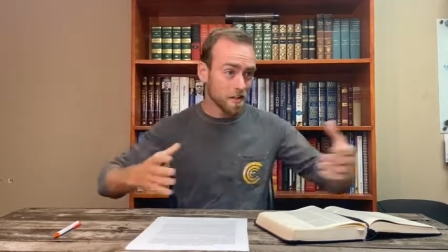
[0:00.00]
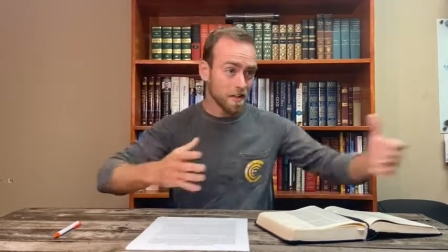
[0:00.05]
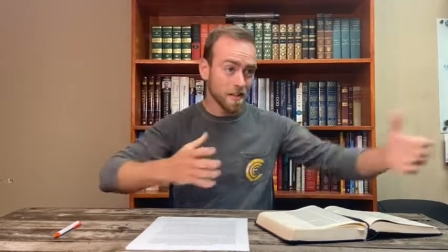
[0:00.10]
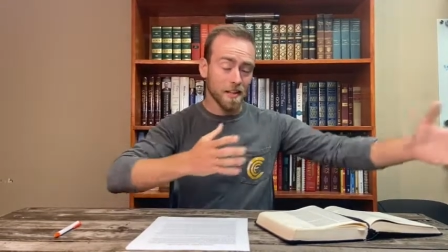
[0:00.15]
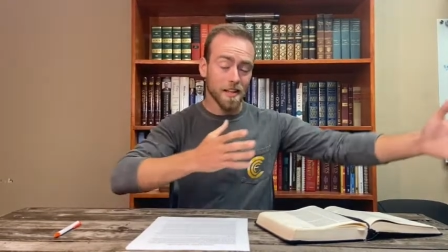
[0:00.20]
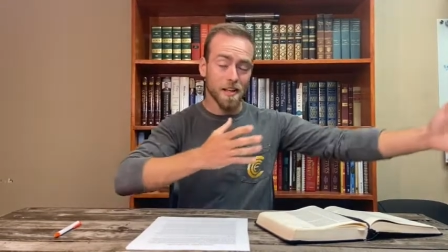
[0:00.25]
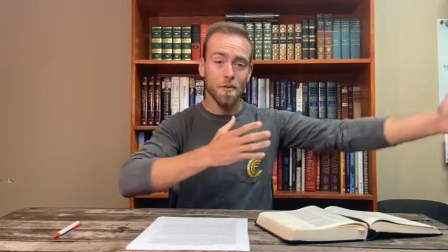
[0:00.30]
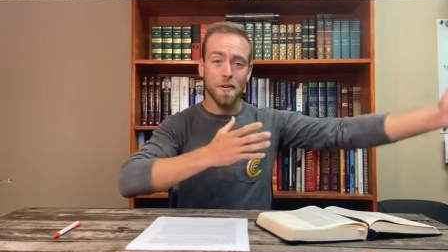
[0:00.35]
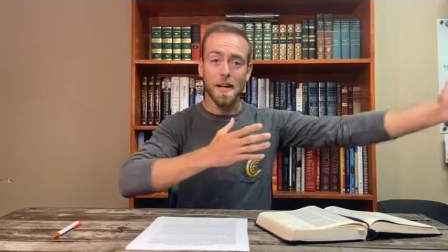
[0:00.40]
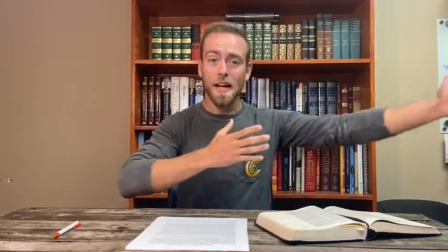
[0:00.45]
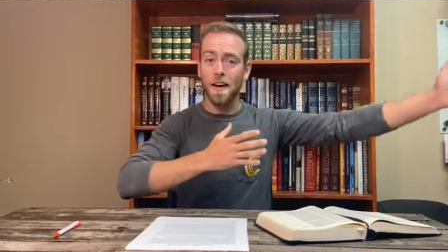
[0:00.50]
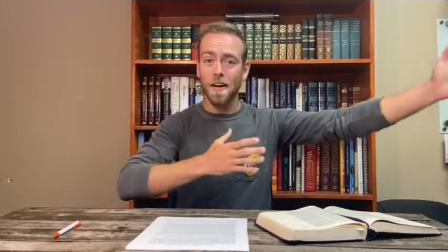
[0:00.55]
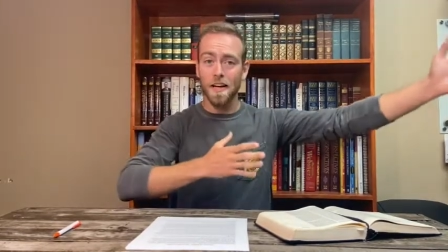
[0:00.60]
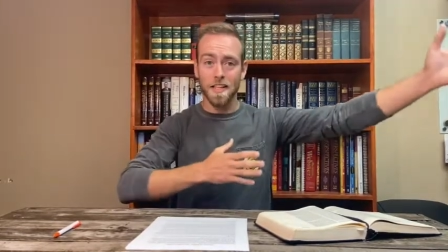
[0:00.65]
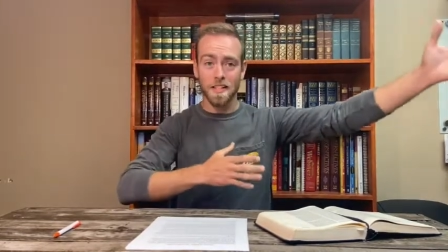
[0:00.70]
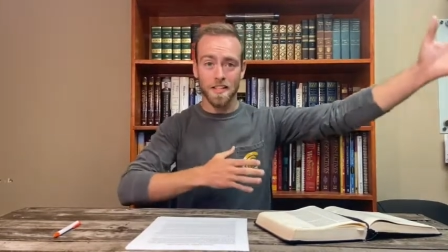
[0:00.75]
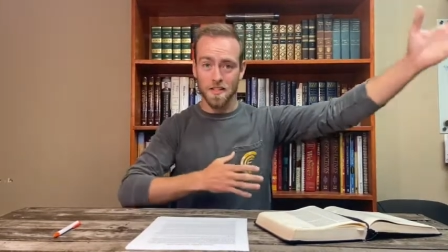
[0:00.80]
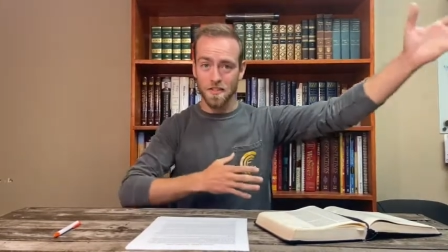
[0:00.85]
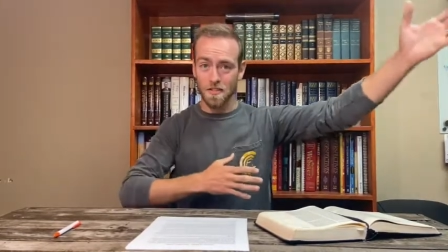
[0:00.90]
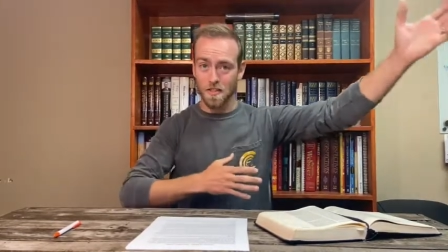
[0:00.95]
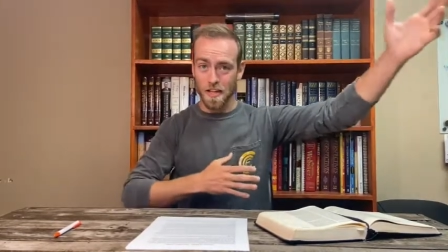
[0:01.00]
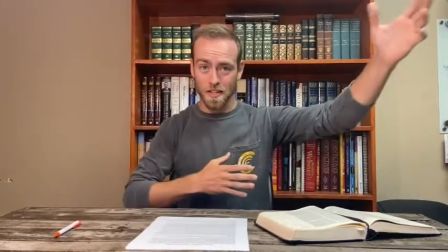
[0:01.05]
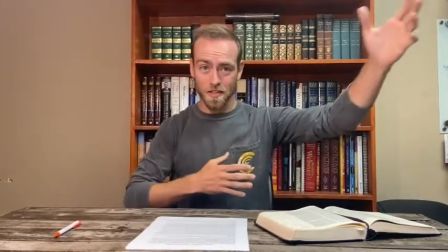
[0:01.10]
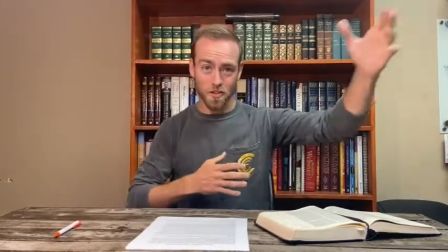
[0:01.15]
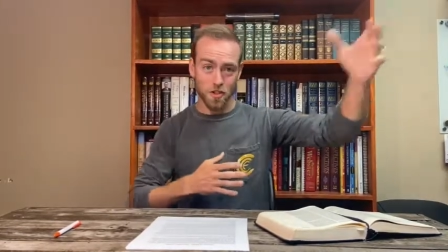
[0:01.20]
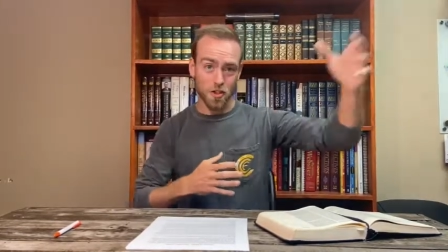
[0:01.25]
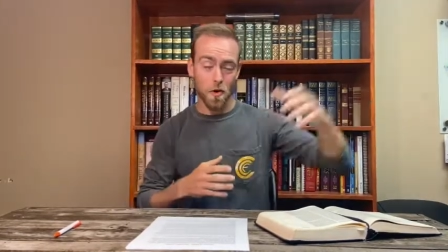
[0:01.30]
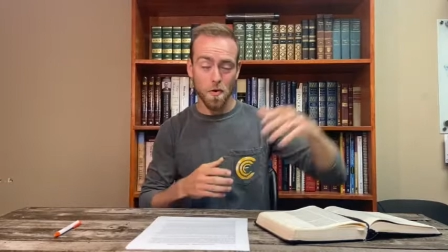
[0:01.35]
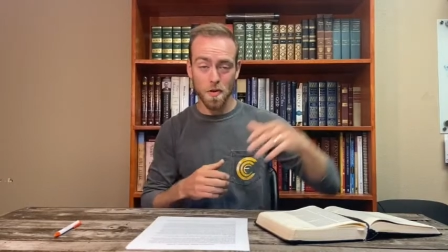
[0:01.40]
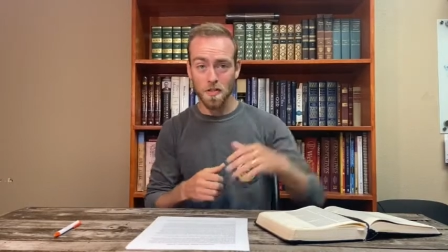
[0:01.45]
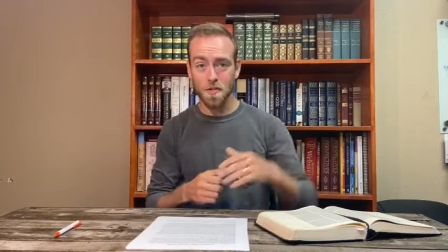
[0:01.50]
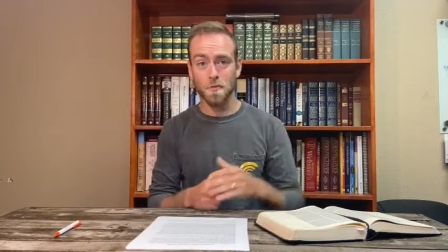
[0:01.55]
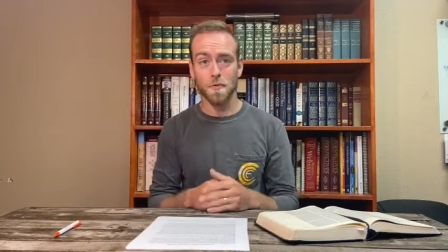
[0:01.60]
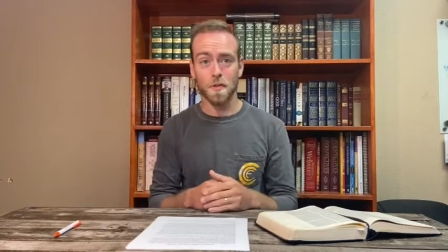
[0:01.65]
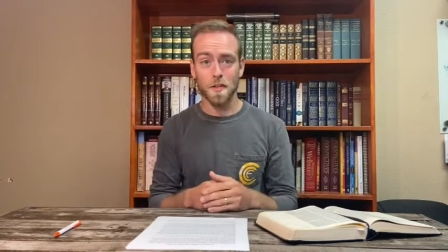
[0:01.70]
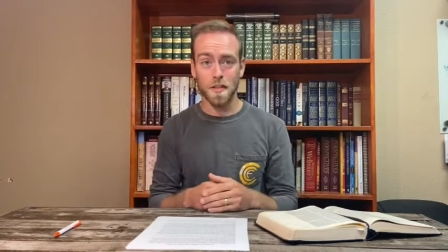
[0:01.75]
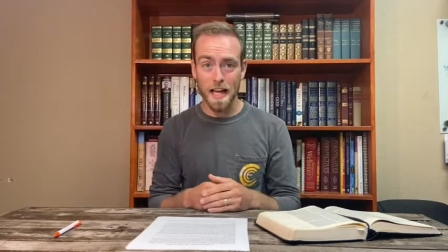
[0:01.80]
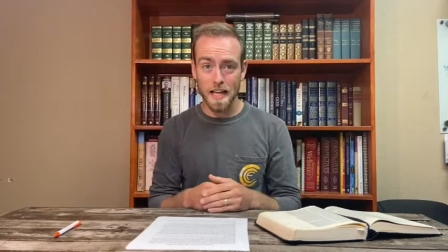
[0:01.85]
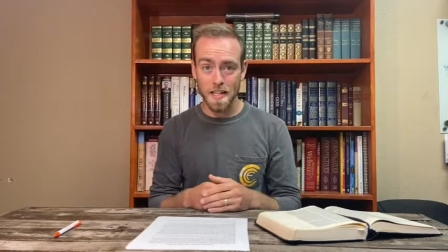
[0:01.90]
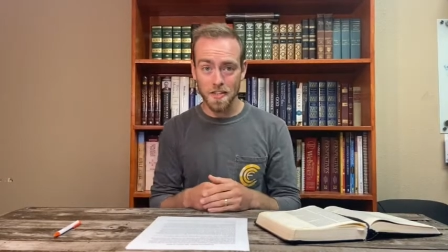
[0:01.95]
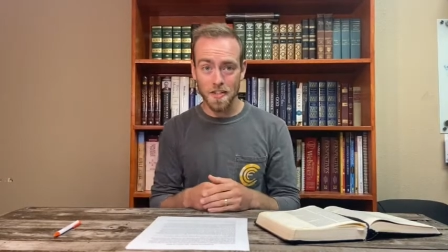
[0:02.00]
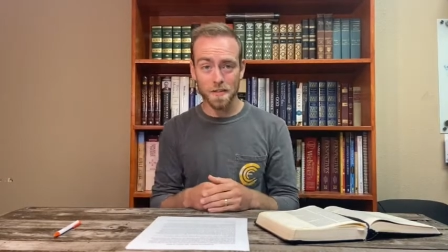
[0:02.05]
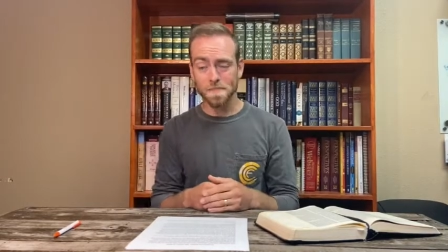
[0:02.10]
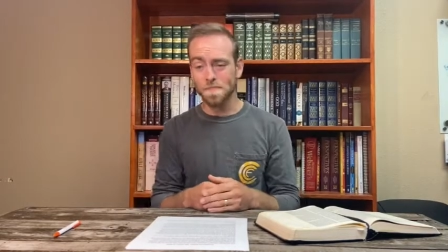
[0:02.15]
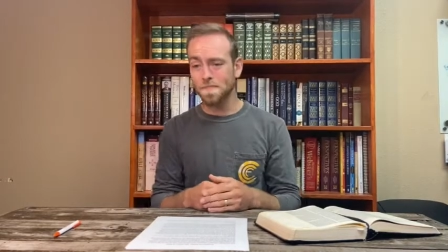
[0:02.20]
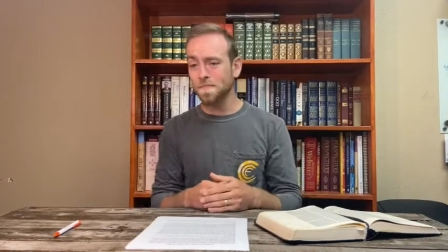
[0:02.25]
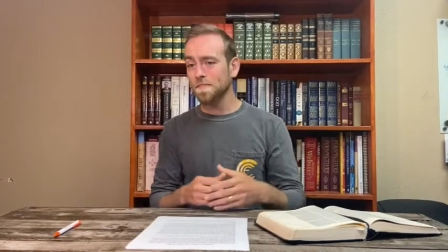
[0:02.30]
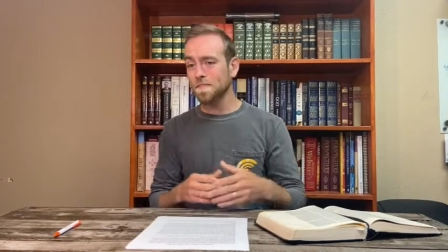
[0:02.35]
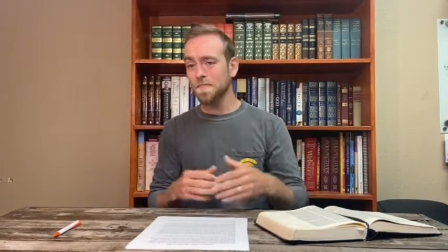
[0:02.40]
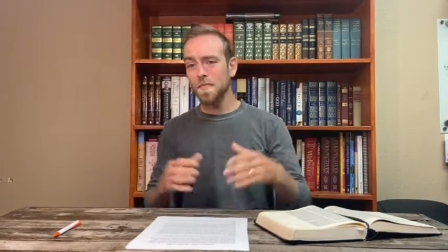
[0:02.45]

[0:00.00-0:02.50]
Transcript: you know carry us and, and show us through the desert.